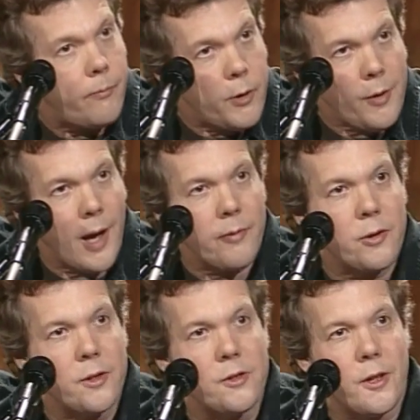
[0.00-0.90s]
you have
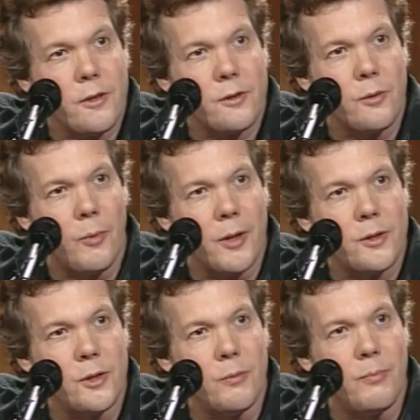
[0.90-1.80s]
to adjust to
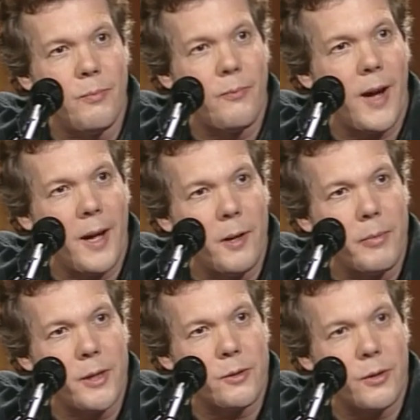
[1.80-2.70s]
what you find to
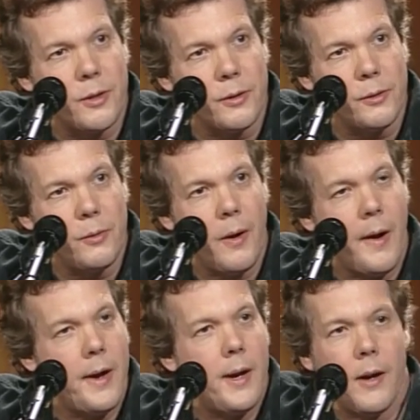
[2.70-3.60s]
be true.
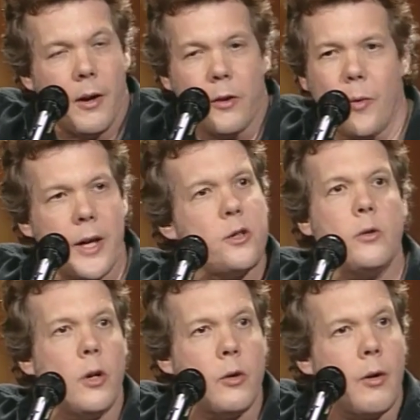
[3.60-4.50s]
Sure. Otherwise,
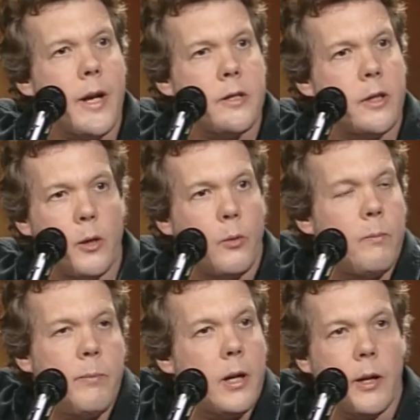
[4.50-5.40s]
you'll go crazy. You'll
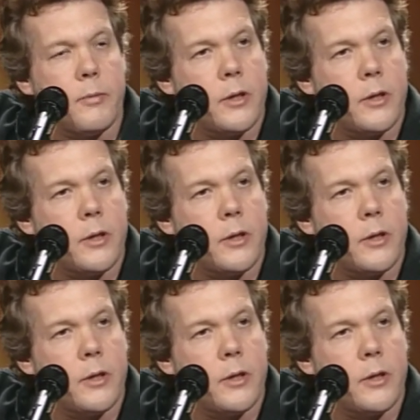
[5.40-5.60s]
become